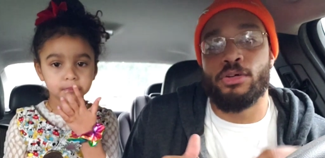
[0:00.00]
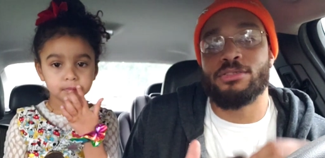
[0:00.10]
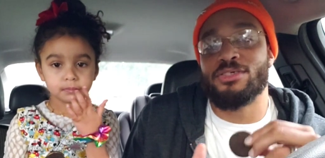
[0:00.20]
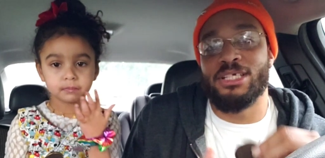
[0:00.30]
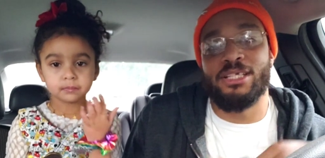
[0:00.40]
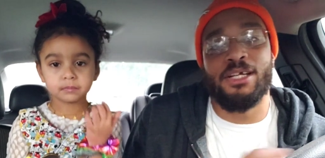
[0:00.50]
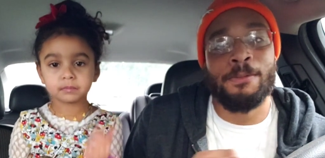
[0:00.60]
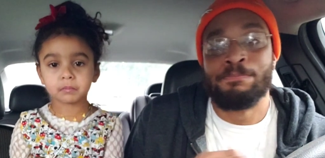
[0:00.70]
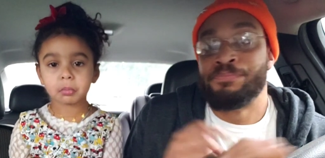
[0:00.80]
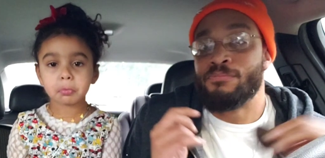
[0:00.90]
Speaker 1: crystals in
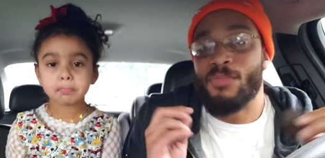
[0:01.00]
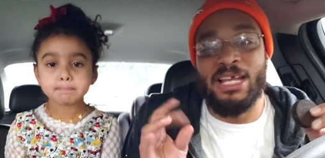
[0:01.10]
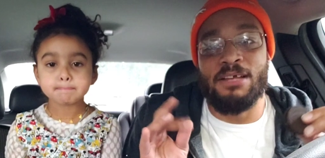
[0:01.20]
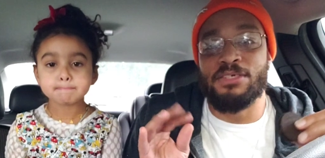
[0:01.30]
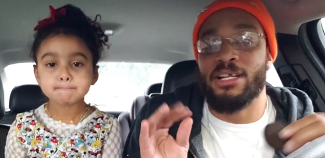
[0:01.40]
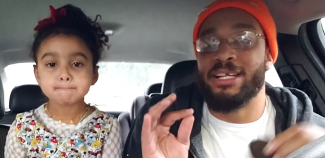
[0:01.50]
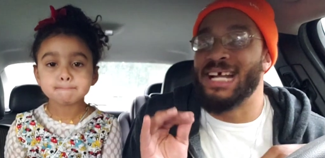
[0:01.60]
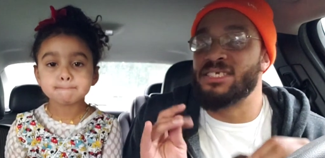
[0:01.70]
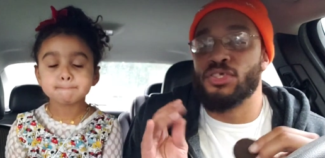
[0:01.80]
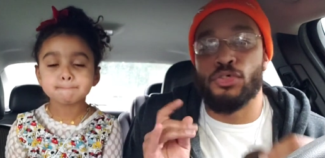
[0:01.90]
there. It gives it a
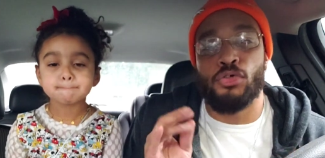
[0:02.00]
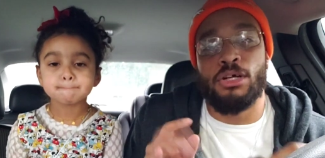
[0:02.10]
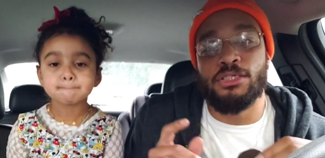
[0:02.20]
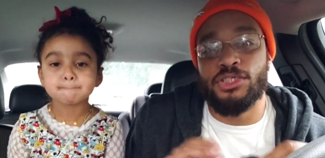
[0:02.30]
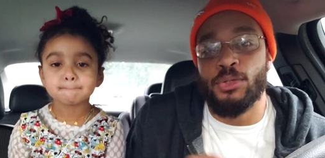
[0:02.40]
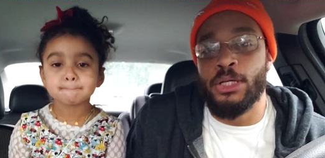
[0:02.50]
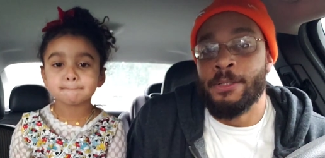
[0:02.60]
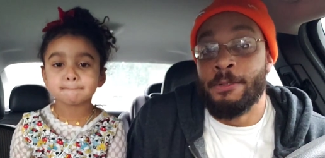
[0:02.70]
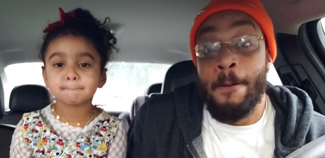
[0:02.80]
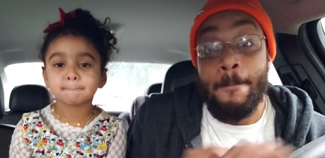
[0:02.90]
nice little crunch to
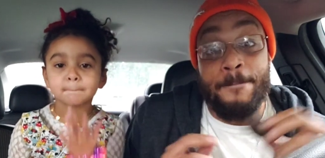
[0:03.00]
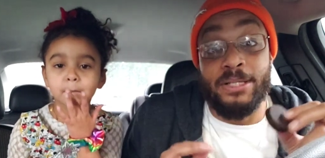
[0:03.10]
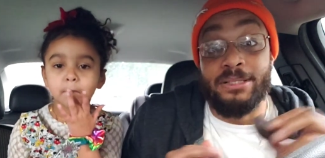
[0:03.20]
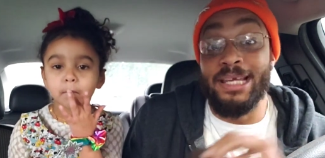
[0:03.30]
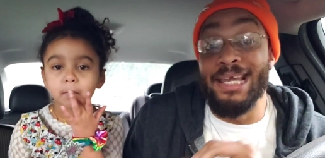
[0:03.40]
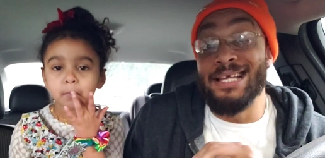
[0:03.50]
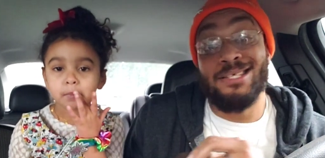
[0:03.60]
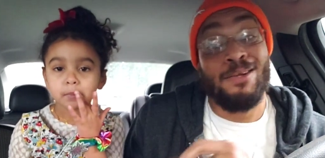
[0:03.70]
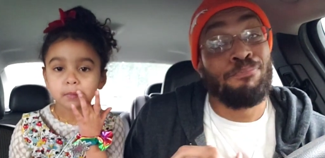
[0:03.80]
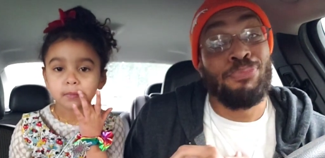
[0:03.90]
it. But
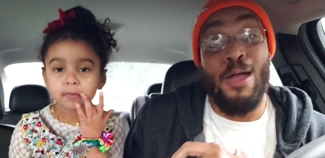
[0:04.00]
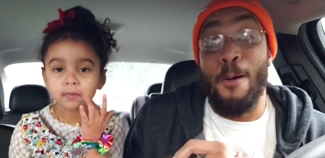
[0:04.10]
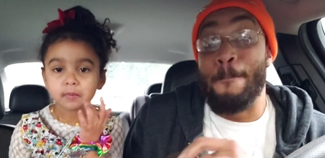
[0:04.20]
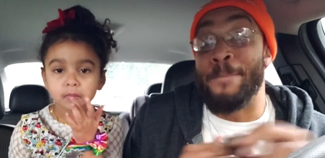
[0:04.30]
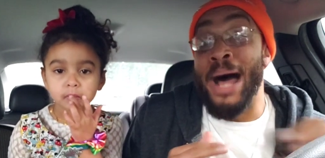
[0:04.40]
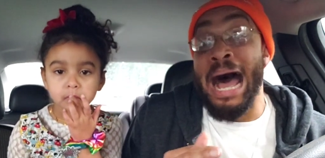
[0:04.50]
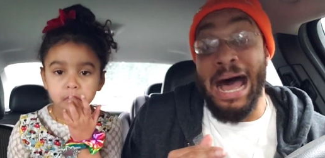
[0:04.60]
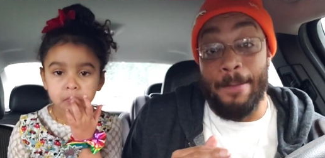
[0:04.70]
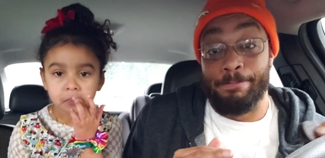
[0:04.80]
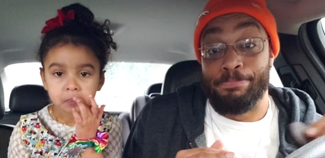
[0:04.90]
these,
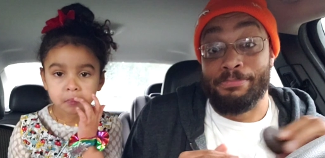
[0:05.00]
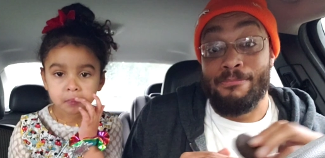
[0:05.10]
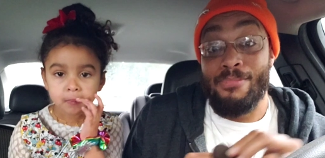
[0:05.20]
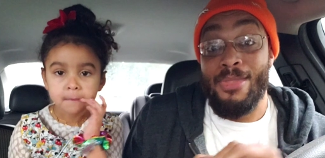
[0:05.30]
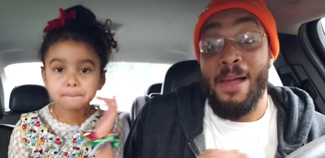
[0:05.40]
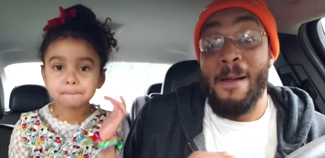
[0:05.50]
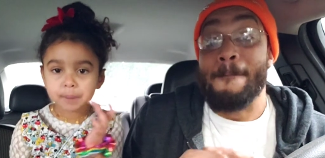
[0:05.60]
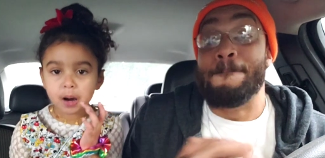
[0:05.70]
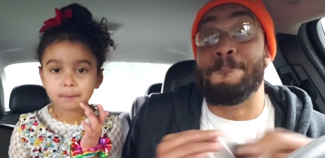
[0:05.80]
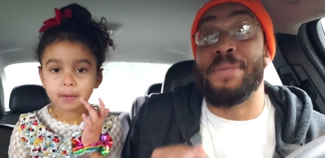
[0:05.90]
bomb.
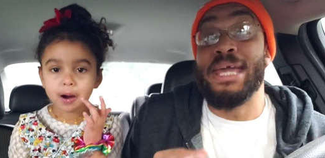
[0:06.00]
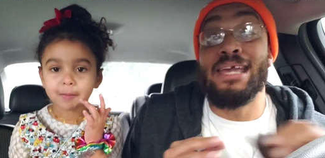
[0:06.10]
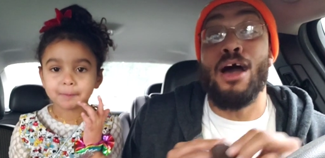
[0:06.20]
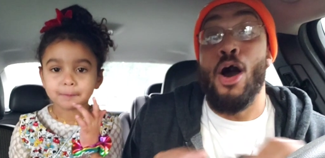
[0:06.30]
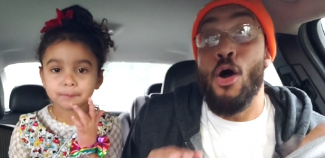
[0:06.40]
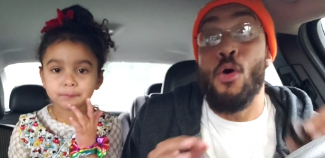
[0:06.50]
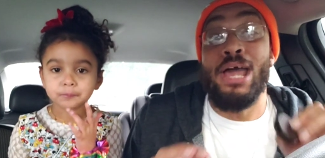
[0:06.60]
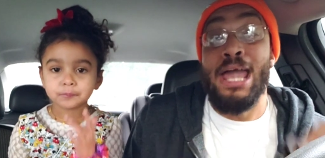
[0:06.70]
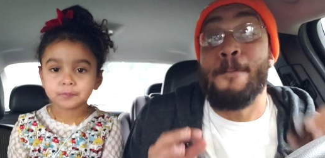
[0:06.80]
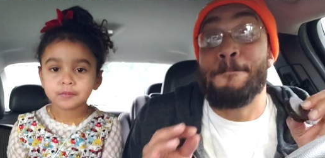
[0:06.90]

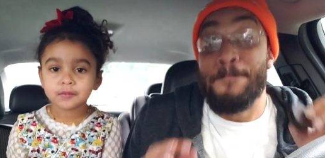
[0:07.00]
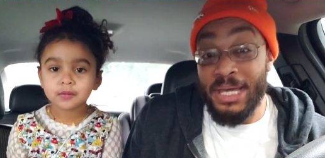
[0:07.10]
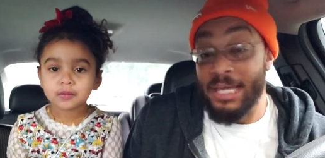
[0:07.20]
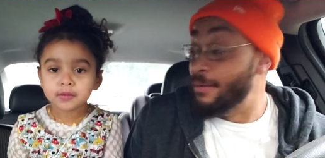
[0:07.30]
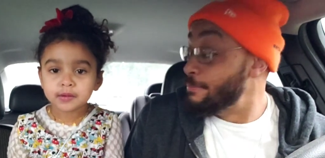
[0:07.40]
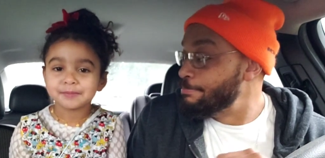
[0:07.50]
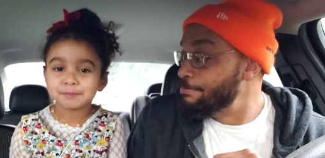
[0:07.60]
B-O-M-B.